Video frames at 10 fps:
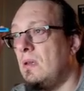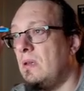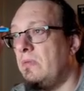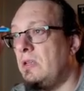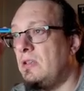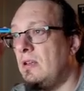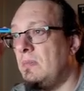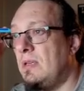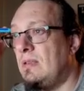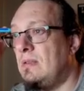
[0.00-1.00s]
which can be
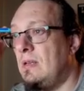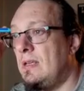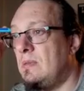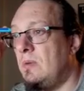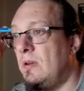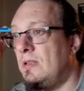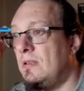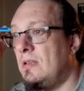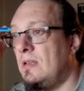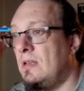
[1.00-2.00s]
easily exploited.
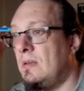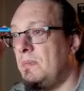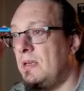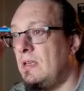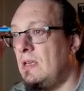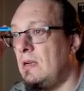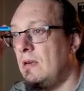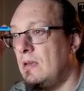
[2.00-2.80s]
And back here,